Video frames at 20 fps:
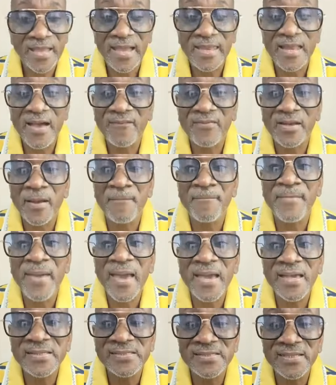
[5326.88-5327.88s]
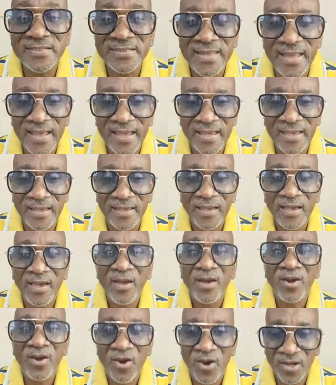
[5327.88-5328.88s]
and have an amazing day
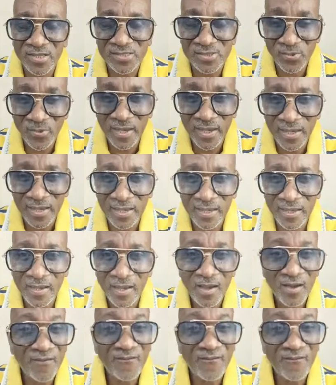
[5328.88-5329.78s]
God's way.